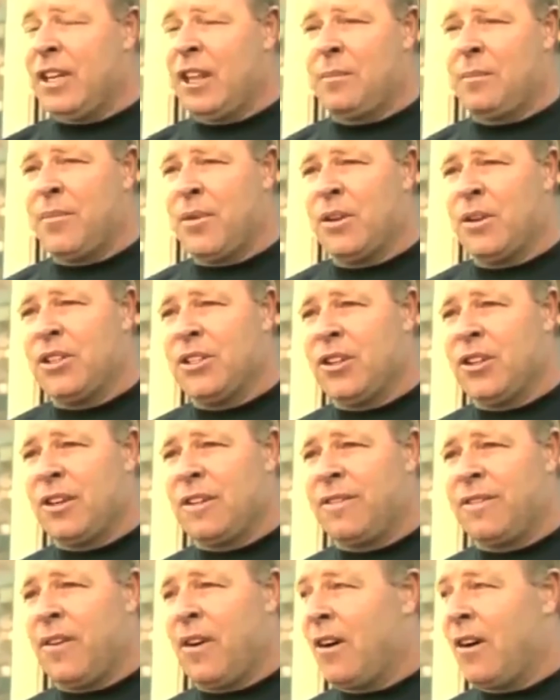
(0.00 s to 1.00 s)
if this other
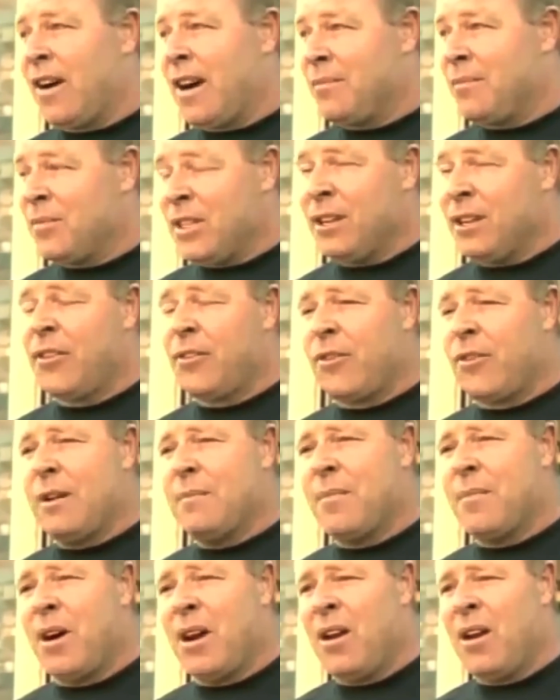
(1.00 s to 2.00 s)
person's got a firearm, it's
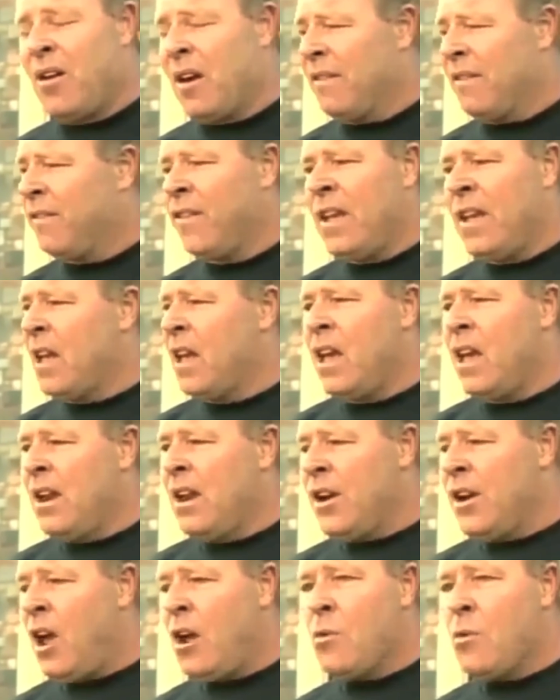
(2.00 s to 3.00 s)
going to threaten my life.
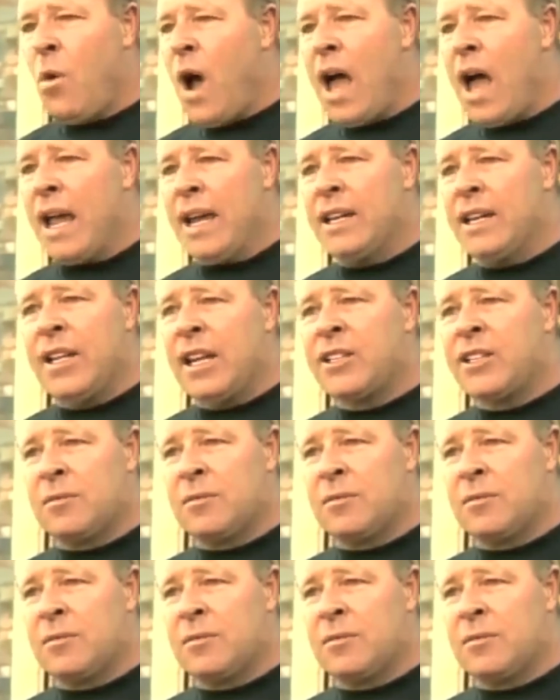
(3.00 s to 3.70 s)
No way.